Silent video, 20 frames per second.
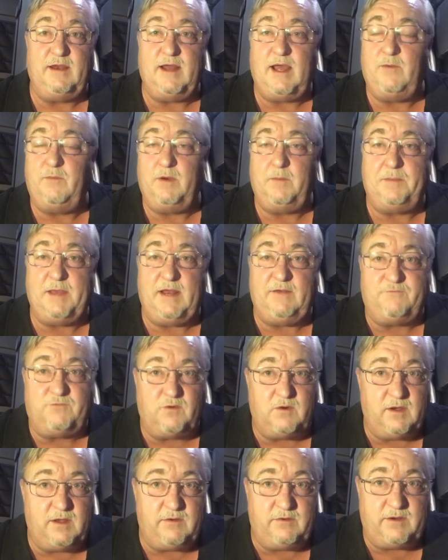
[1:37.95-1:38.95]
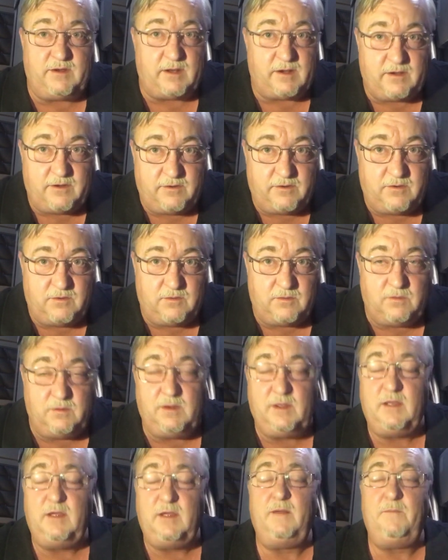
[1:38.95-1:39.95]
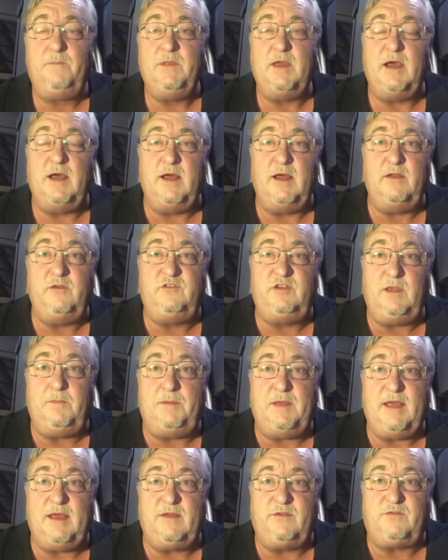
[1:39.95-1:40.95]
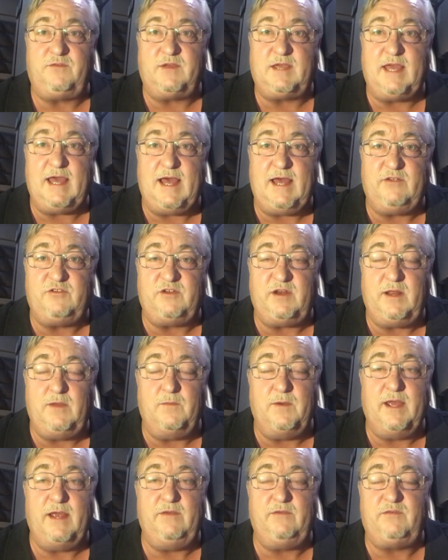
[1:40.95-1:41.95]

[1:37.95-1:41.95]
I would have paid $400 on a new GPS for cash anyway.